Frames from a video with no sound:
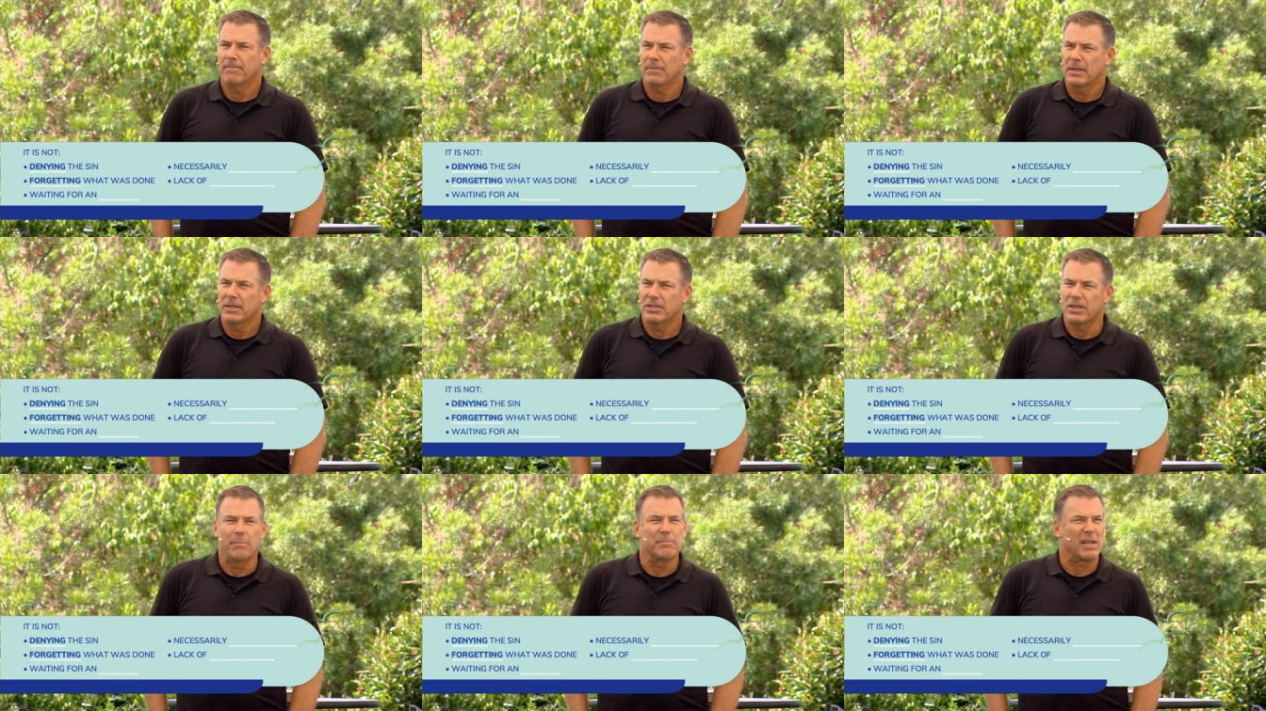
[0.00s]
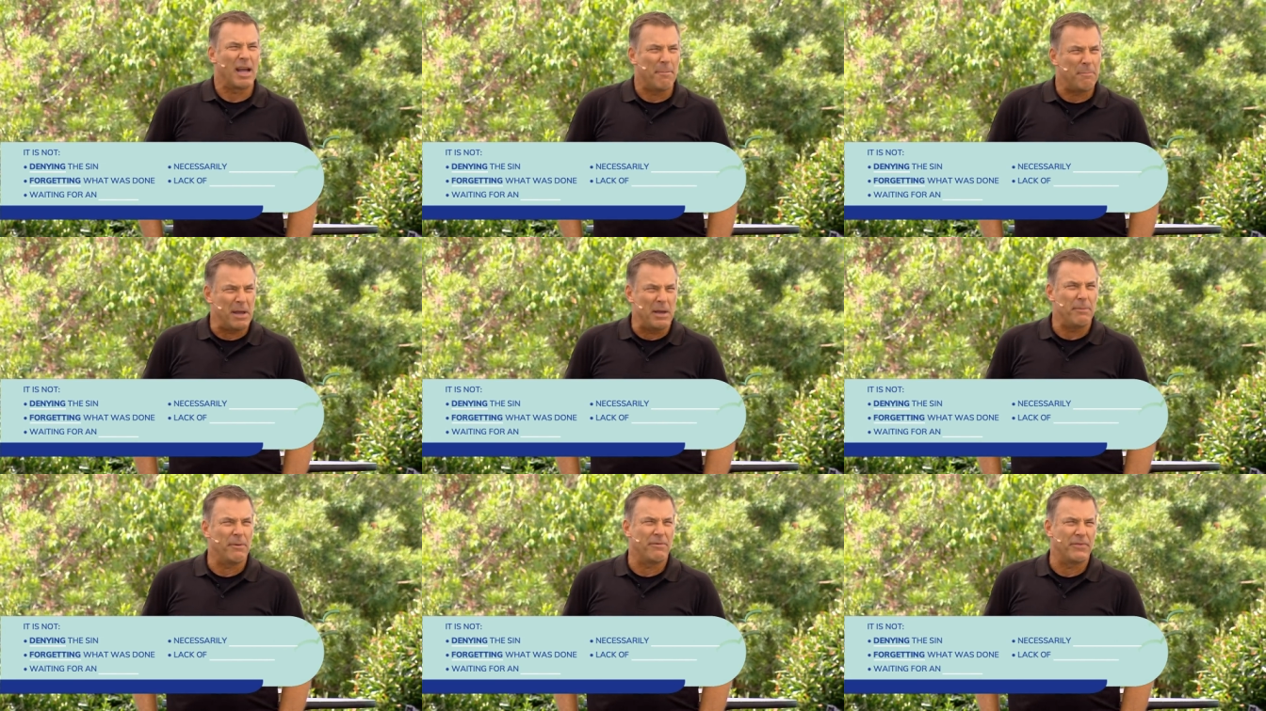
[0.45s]
Sometimes
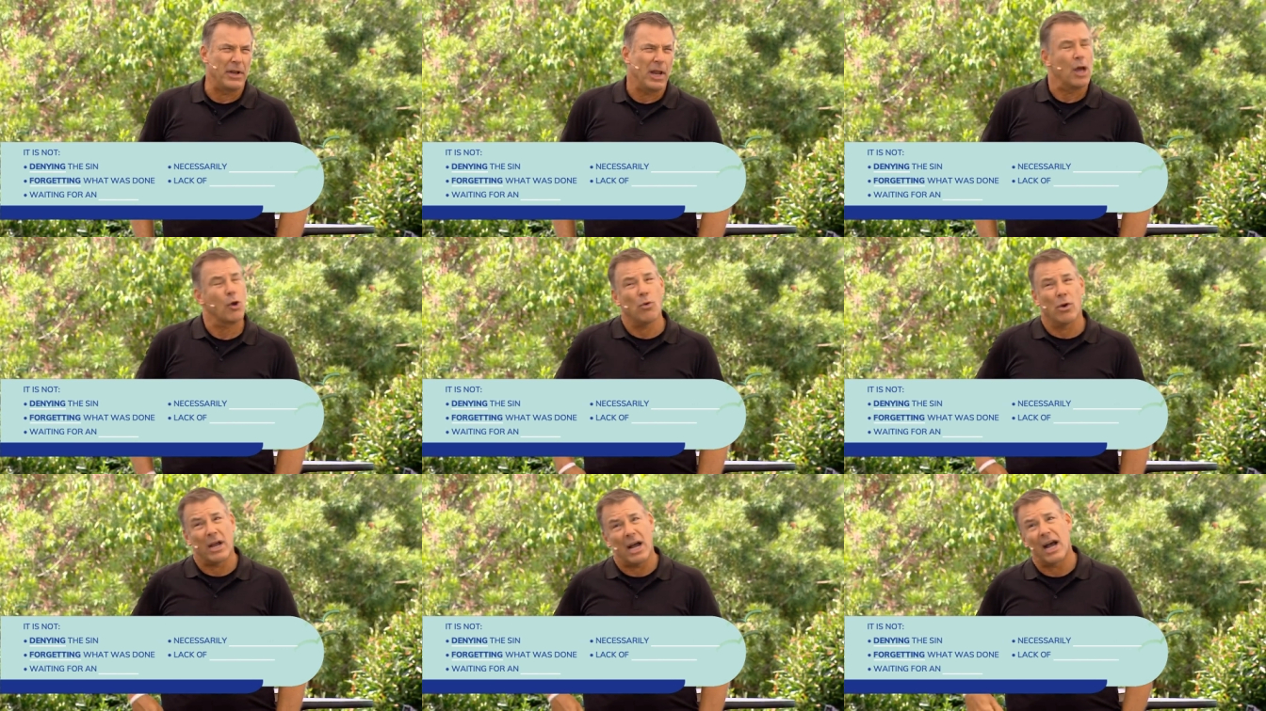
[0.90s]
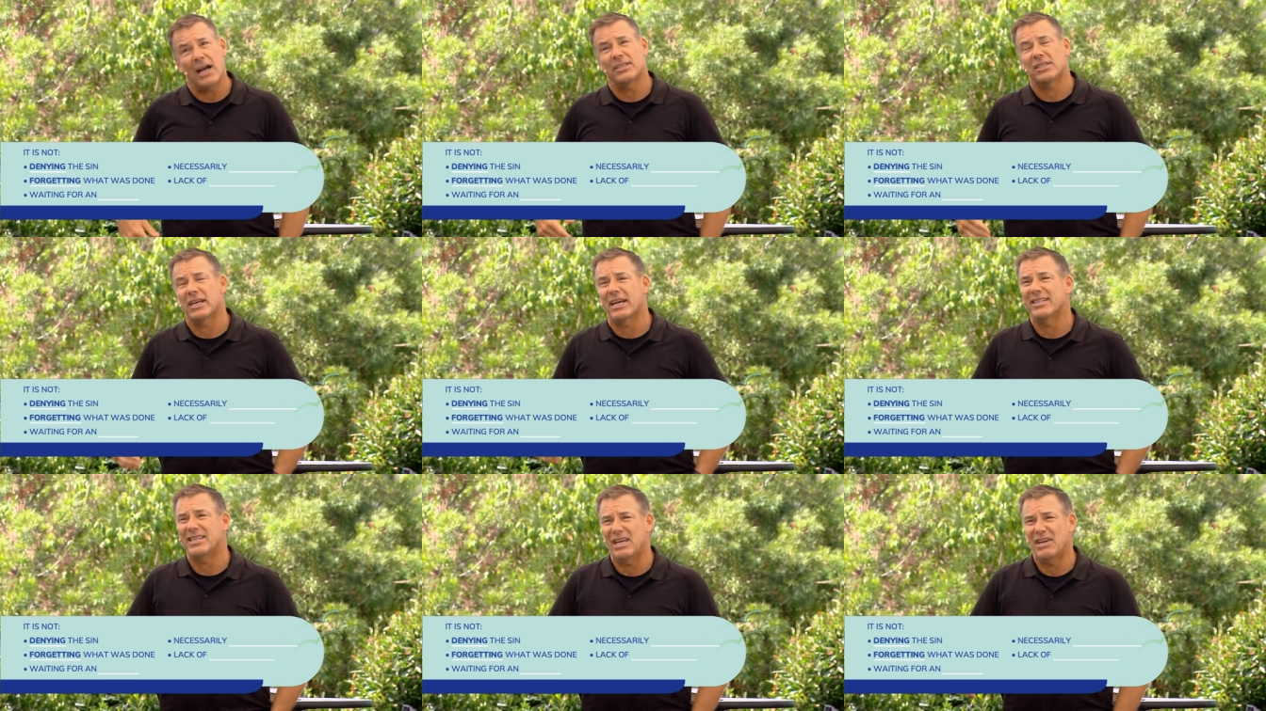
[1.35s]
people feel like, well, God
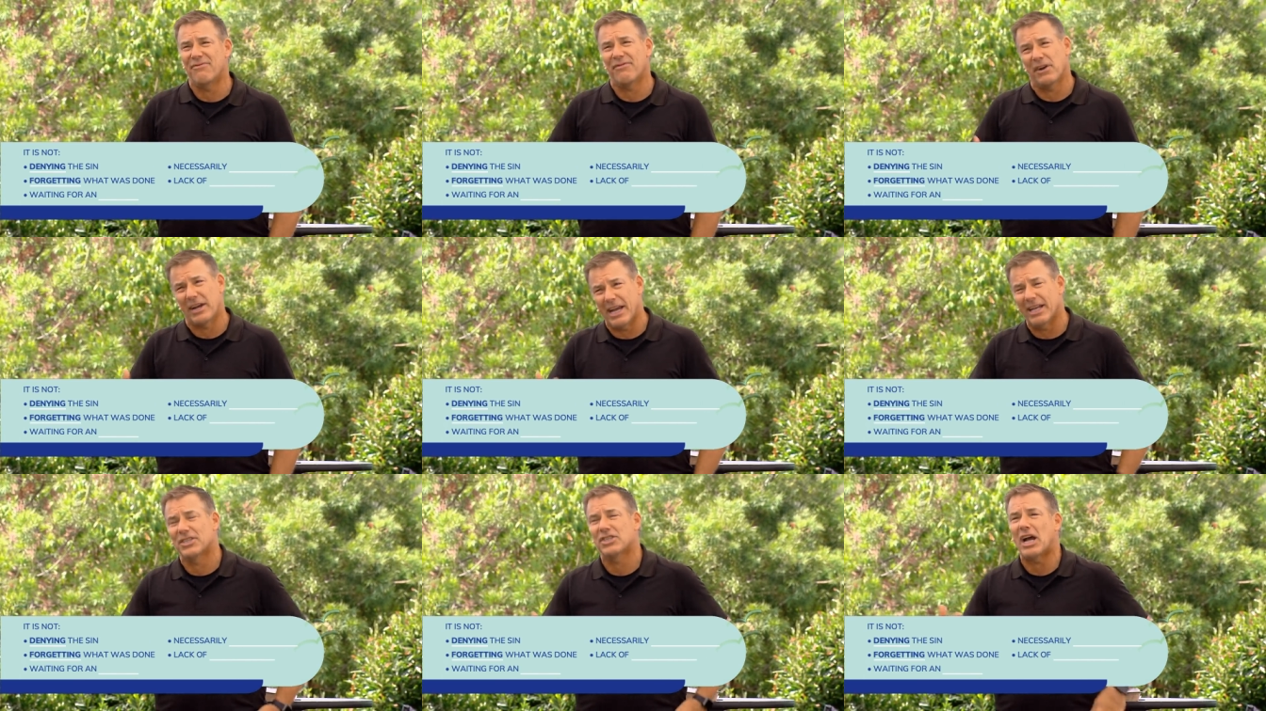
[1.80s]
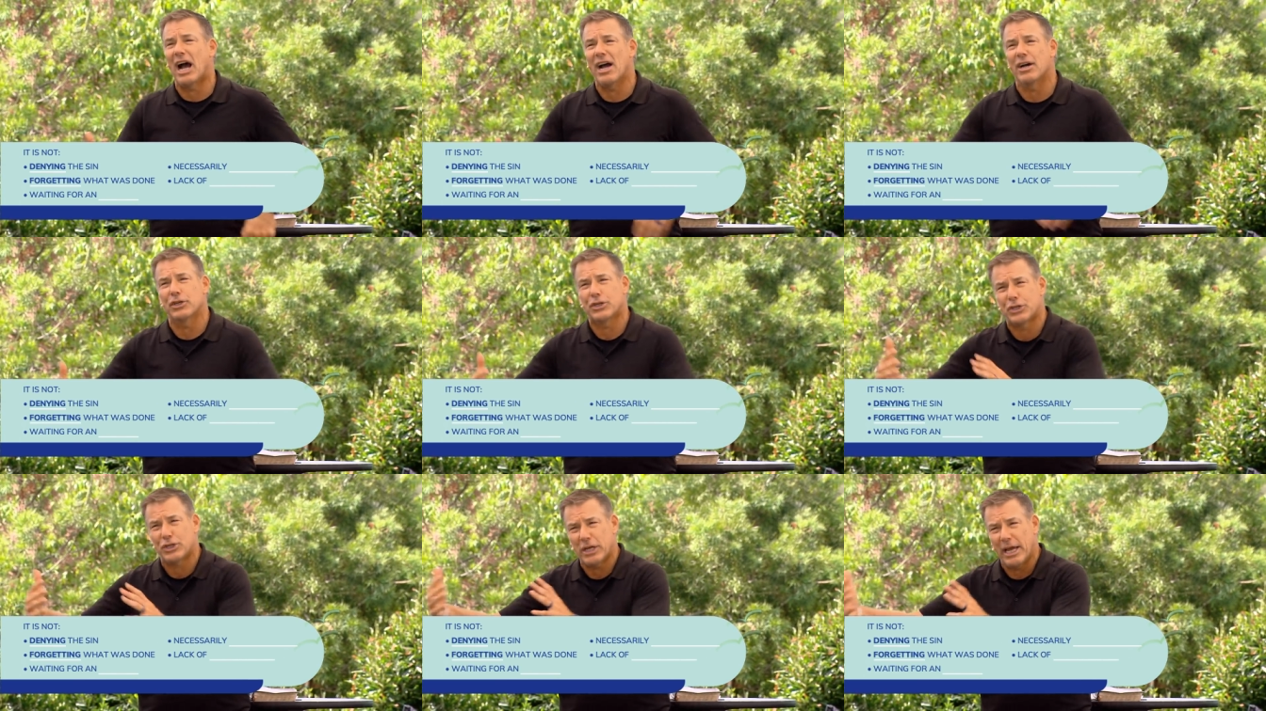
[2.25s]
says He forgets
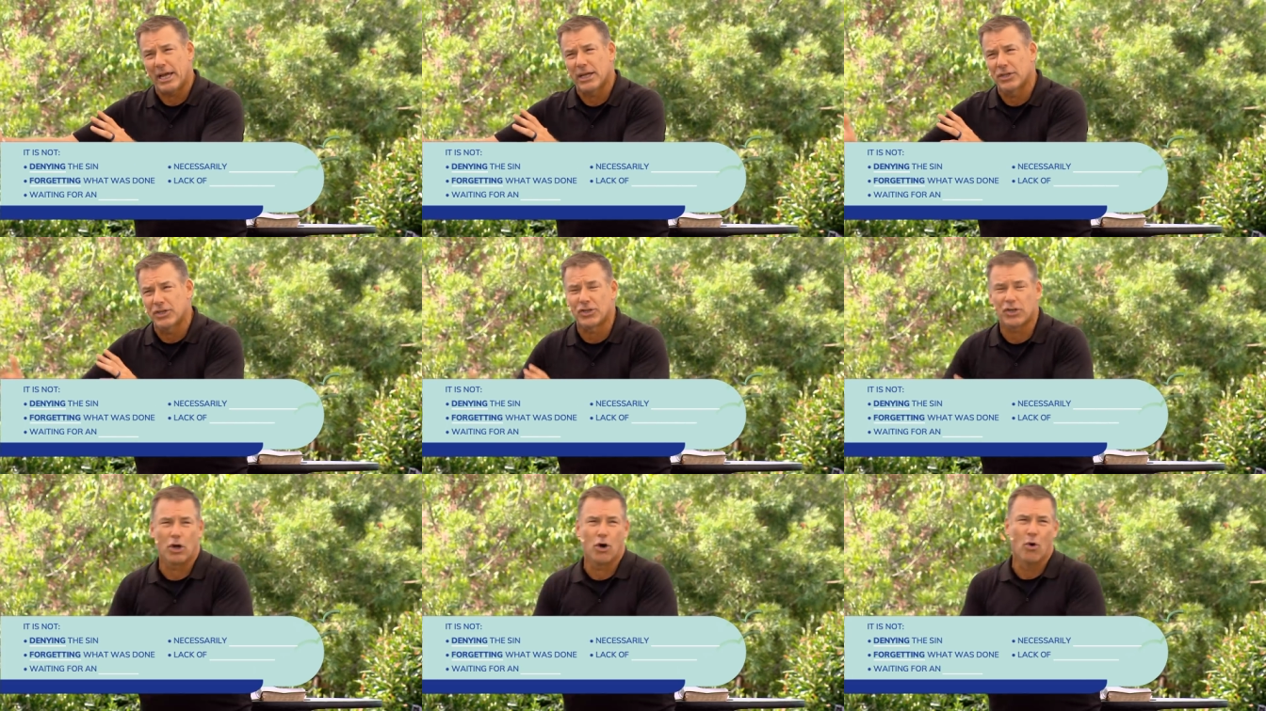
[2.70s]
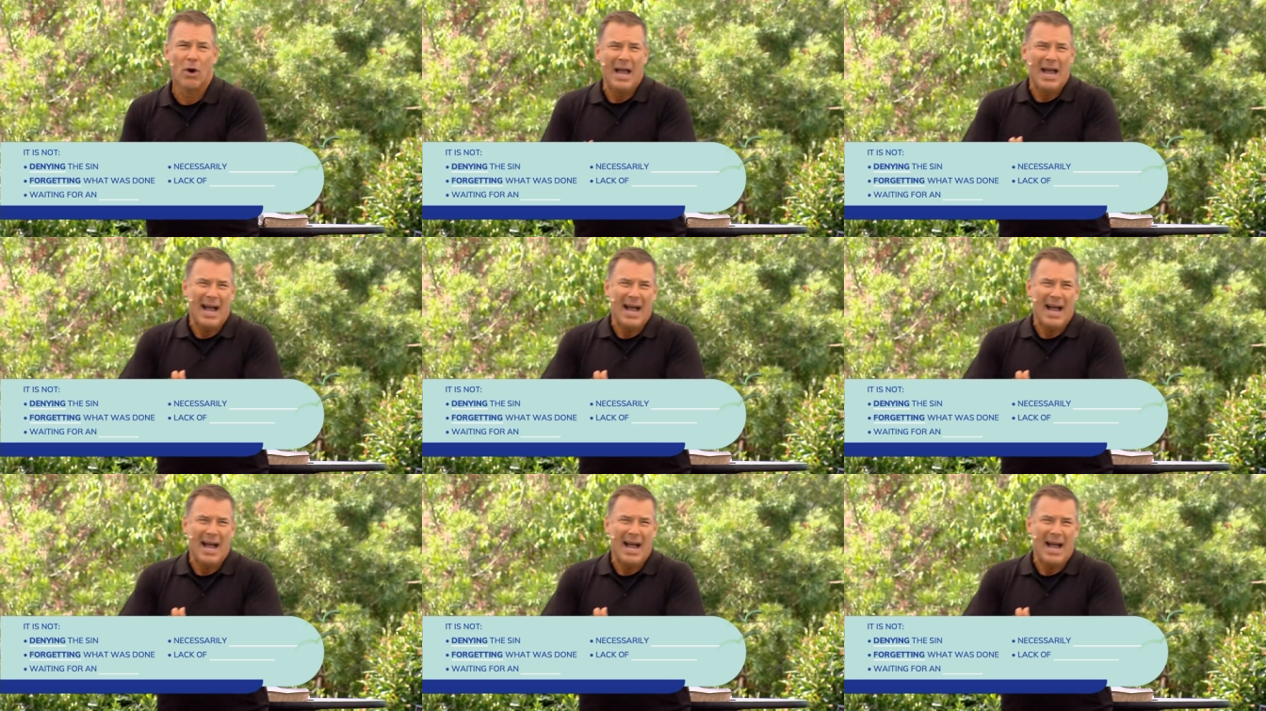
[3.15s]
our sin, so